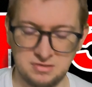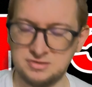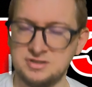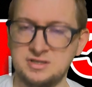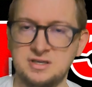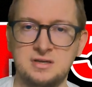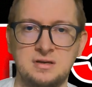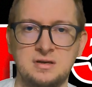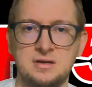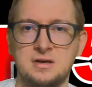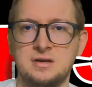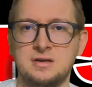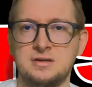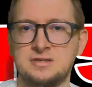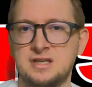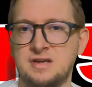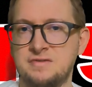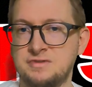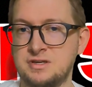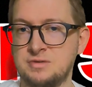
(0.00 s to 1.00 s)
See,
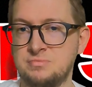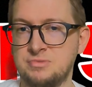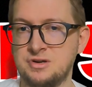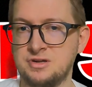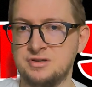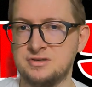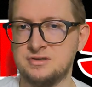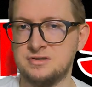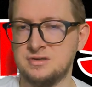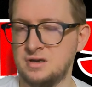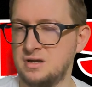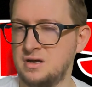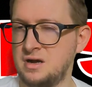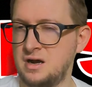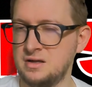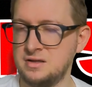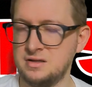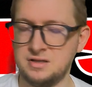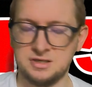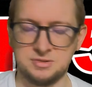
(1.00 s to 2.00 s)
17 minutes.
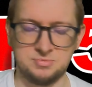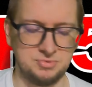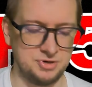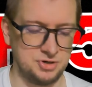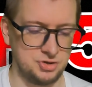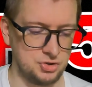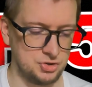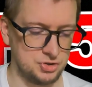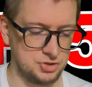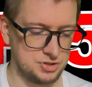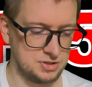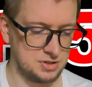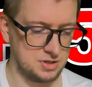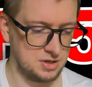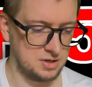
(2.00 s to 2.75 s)
I think that's pretty good.